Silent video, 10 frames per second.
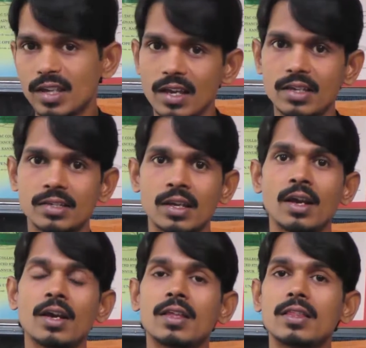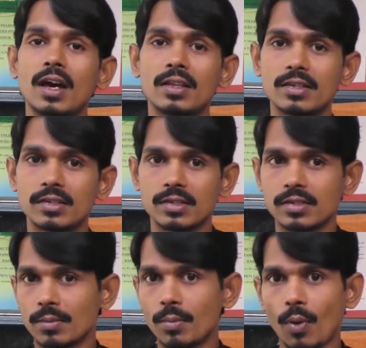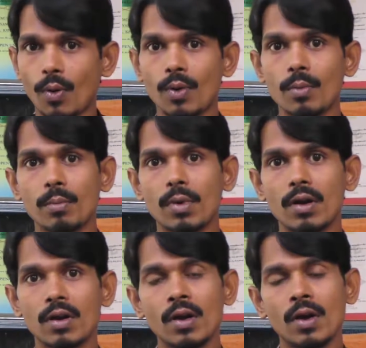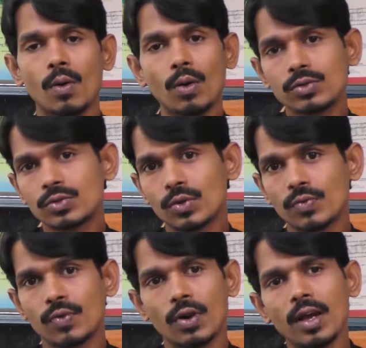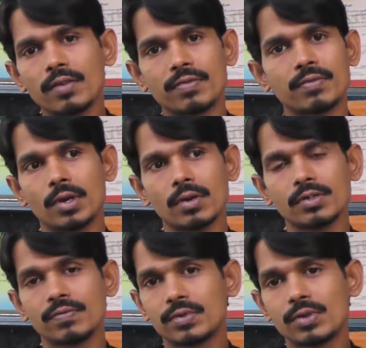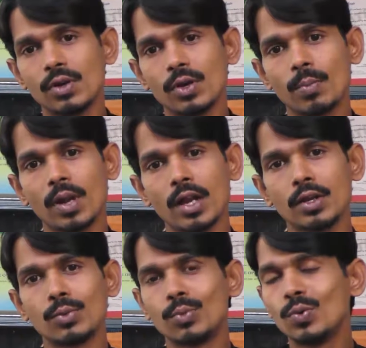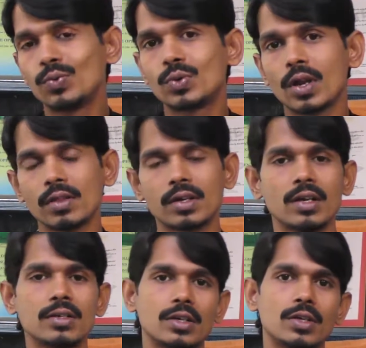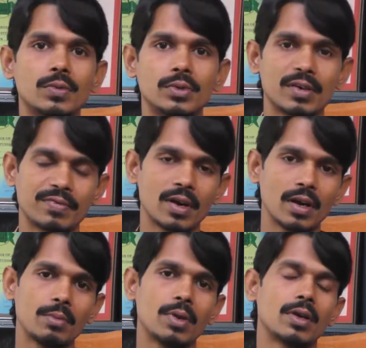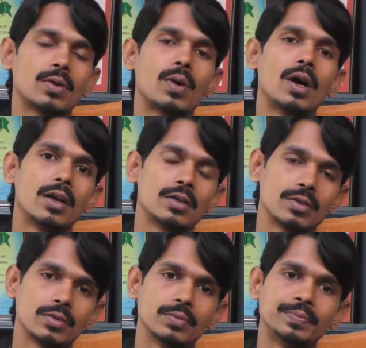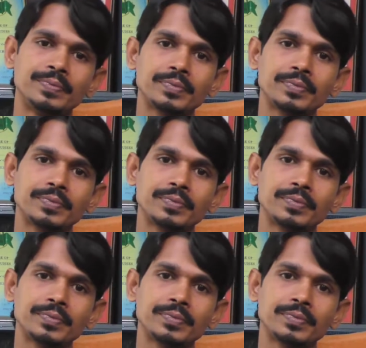test that this is important, but also for life, because if at all you're planning to move to another country, you would definitely be required to